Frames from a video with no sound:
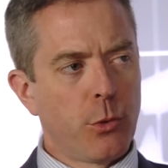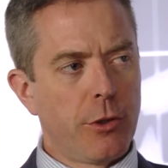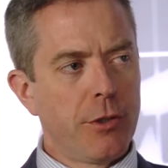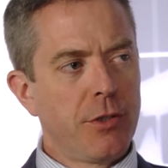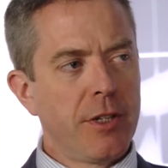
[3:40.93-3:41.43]

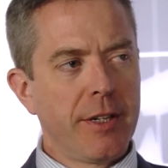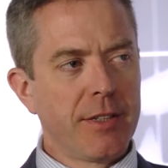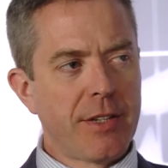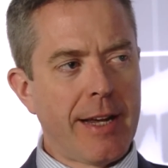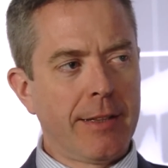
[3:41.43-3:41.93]
words in
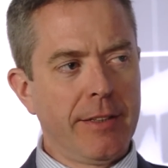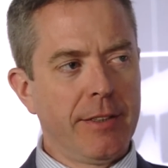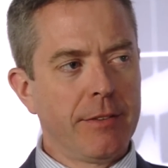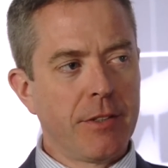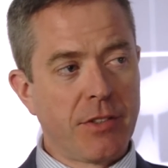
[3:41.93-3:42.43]

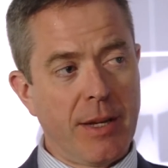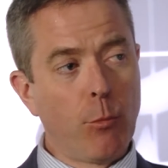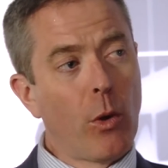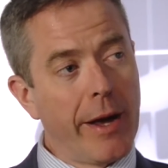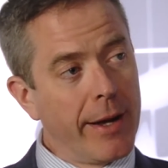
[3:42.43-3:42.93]
exactly the
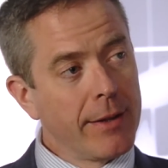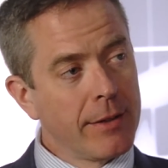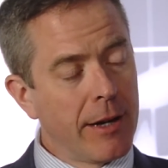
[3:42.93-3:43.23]
same way.